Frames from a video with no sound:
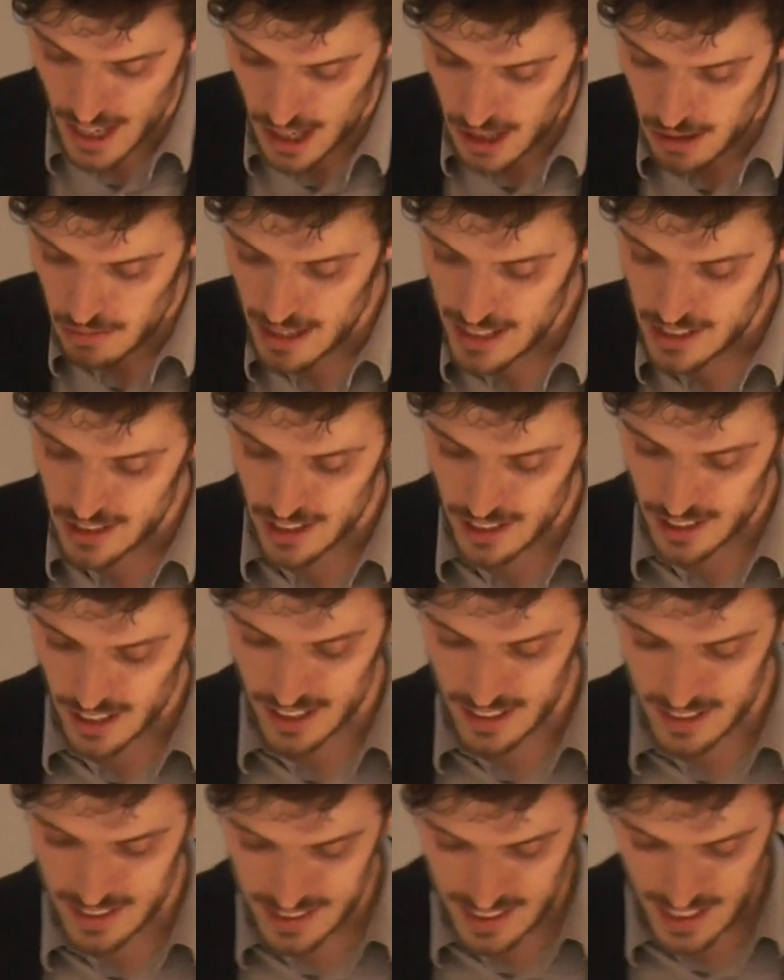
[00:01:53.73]
"We should
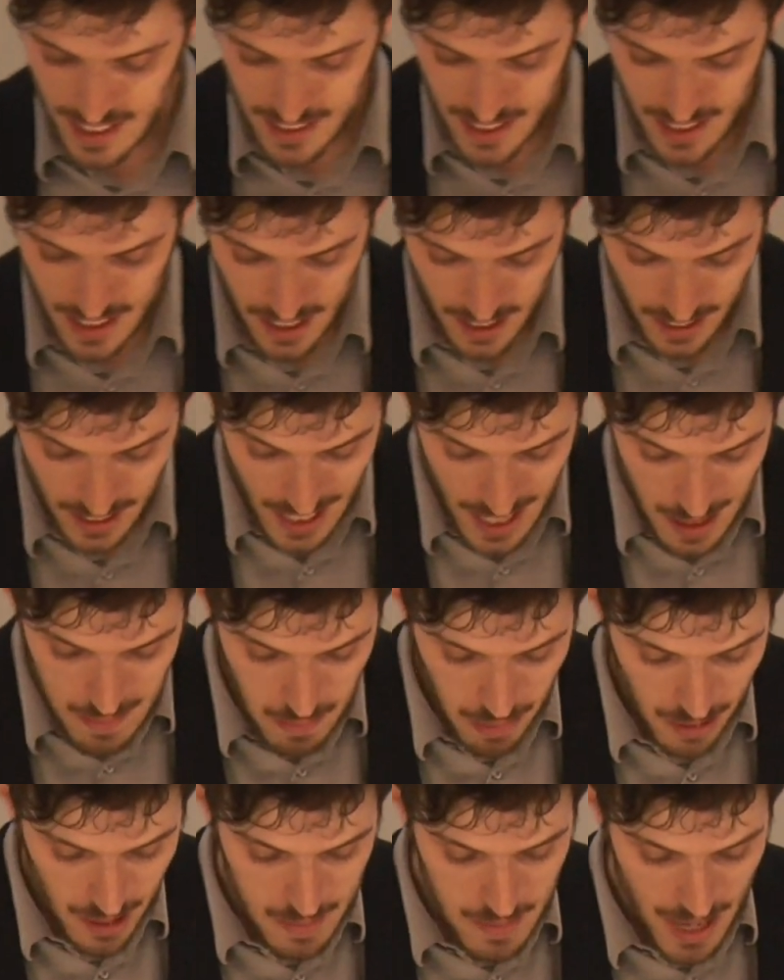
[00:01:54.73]
consider
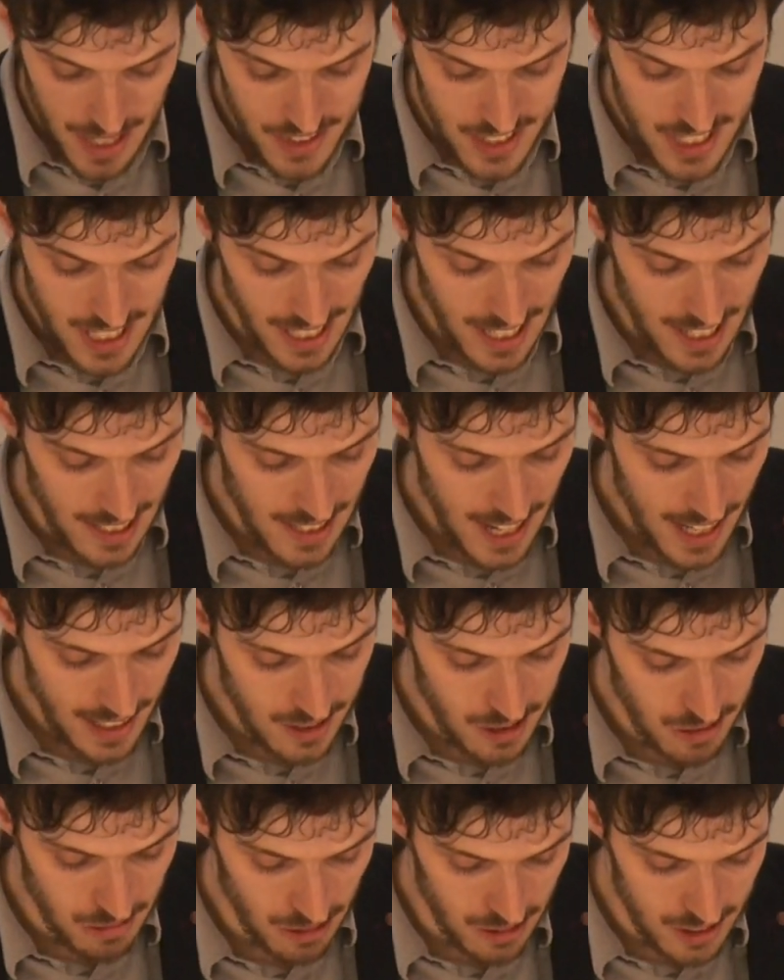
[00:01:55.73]
implementing
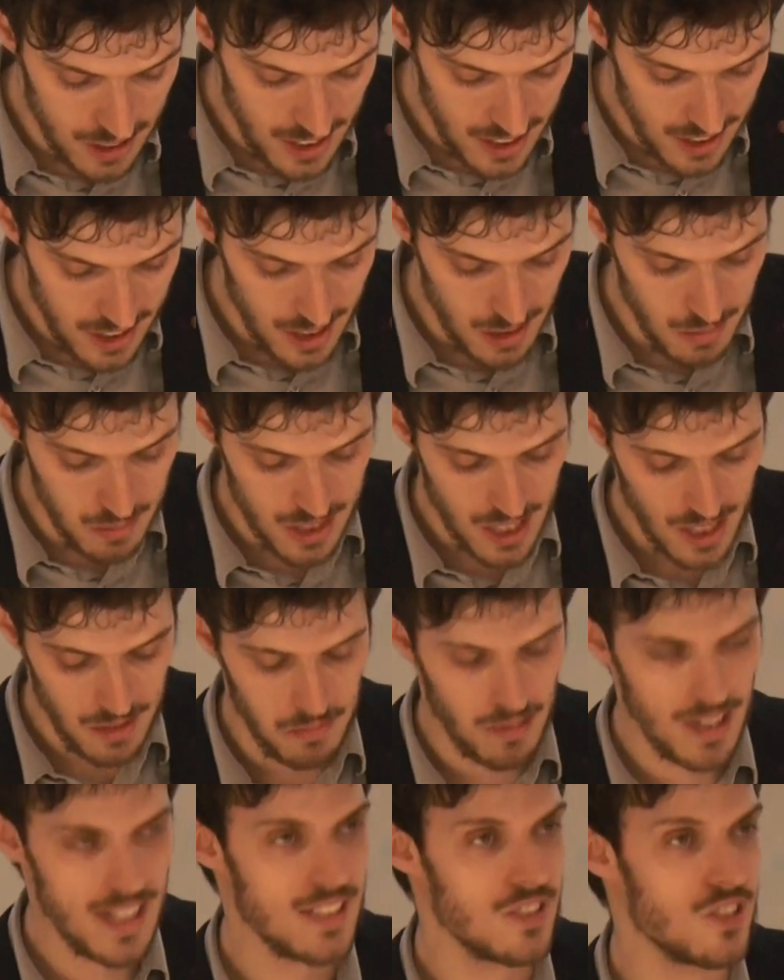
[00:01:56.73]
electoral systems in
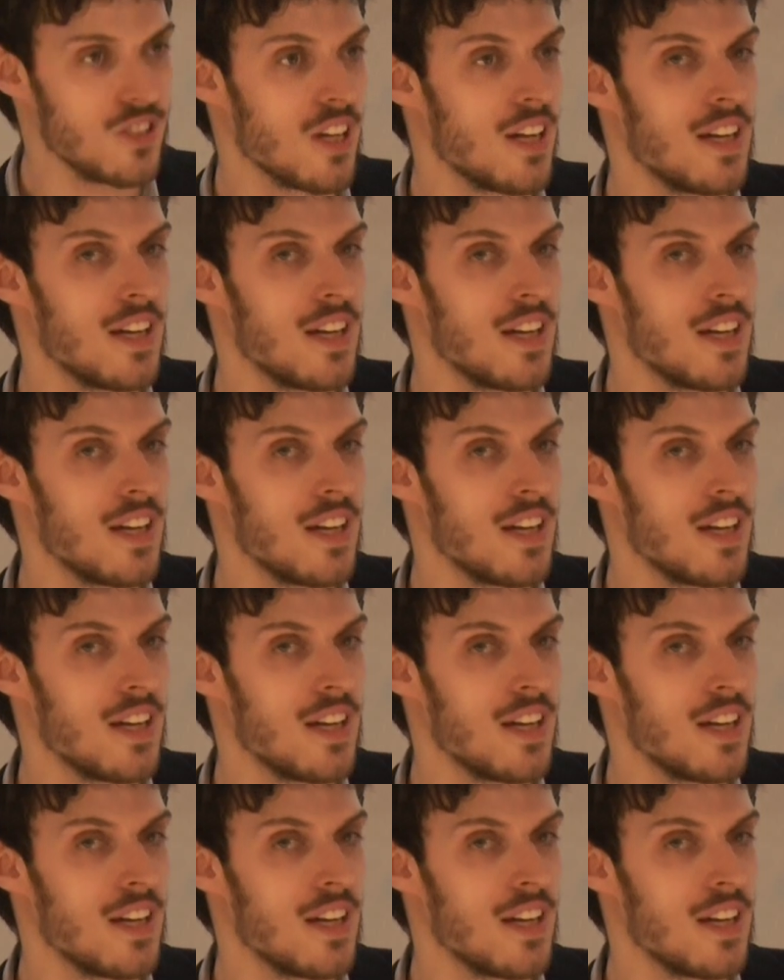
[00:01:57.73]
which